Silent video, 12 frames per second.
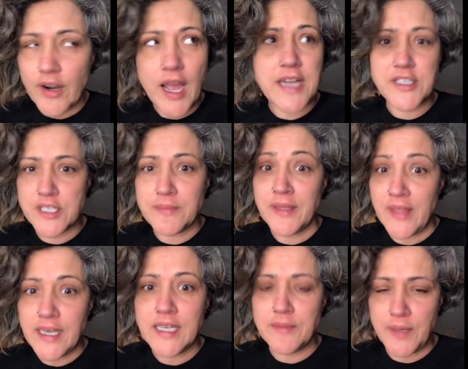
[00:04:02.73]
I just mean they
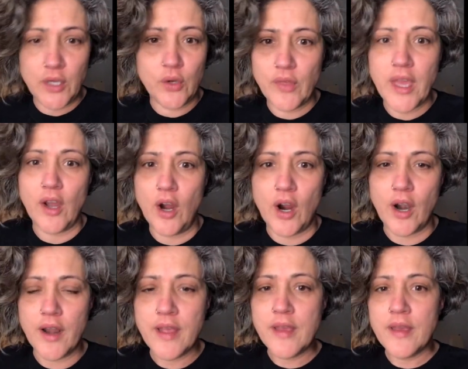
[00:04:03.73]
need to be who they are.
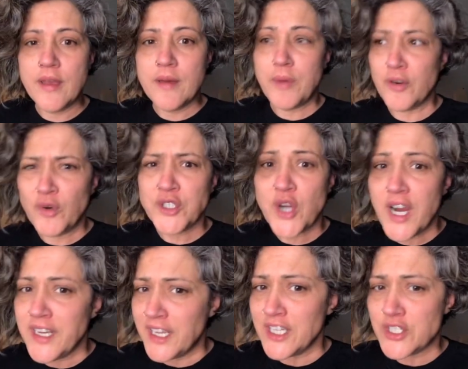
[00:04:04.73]
But if we're trying
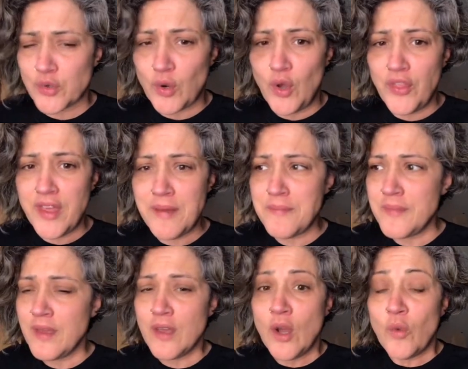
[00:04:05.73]
to control them,
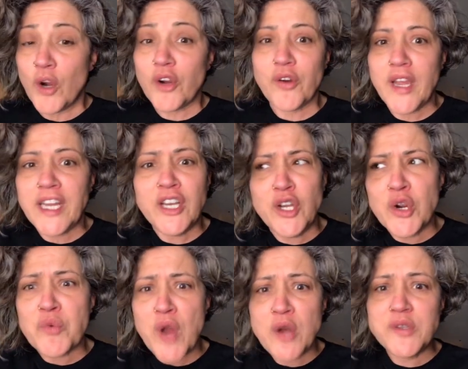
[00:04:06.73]
we're creating
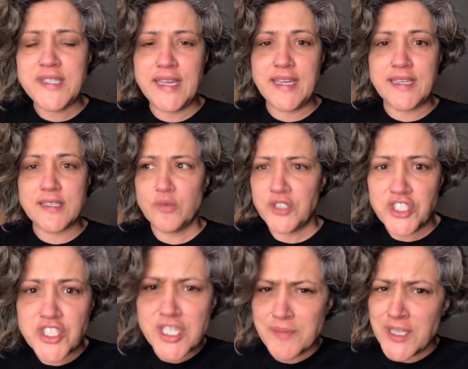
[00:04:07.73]
neuroses, which
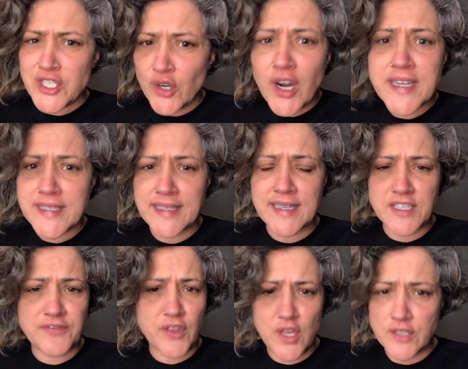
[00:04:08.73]
just means craziness
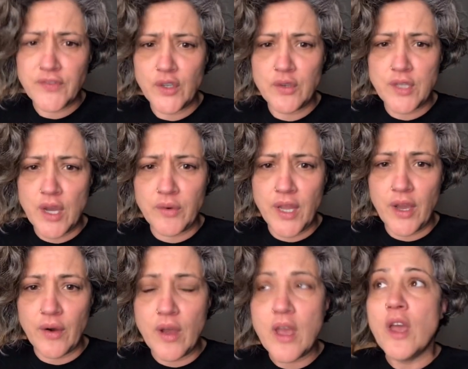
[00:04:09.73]
for those of you who don't
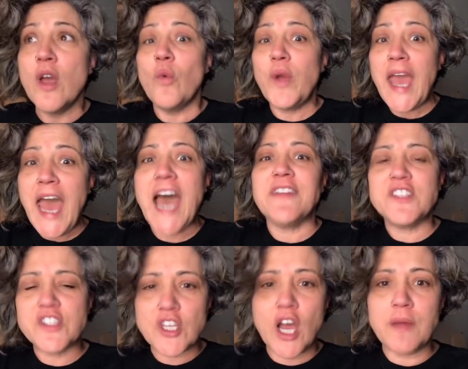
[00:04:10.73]
know. We have to
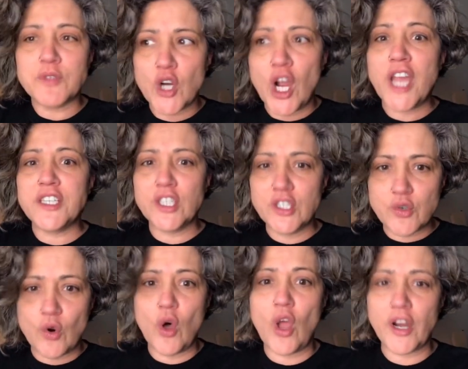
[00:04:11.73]
stop trying to
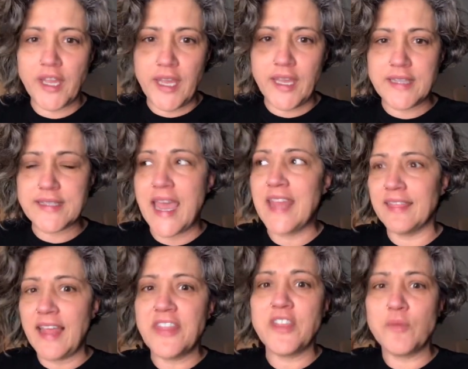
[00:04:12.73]
control our kids and
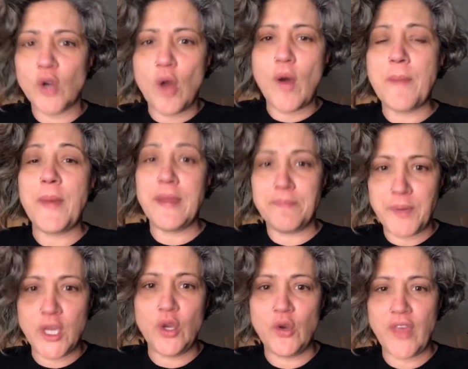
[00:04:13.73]
let them grow up and
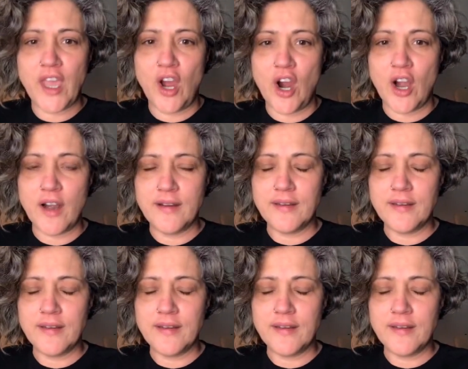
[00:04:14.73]
be who they are.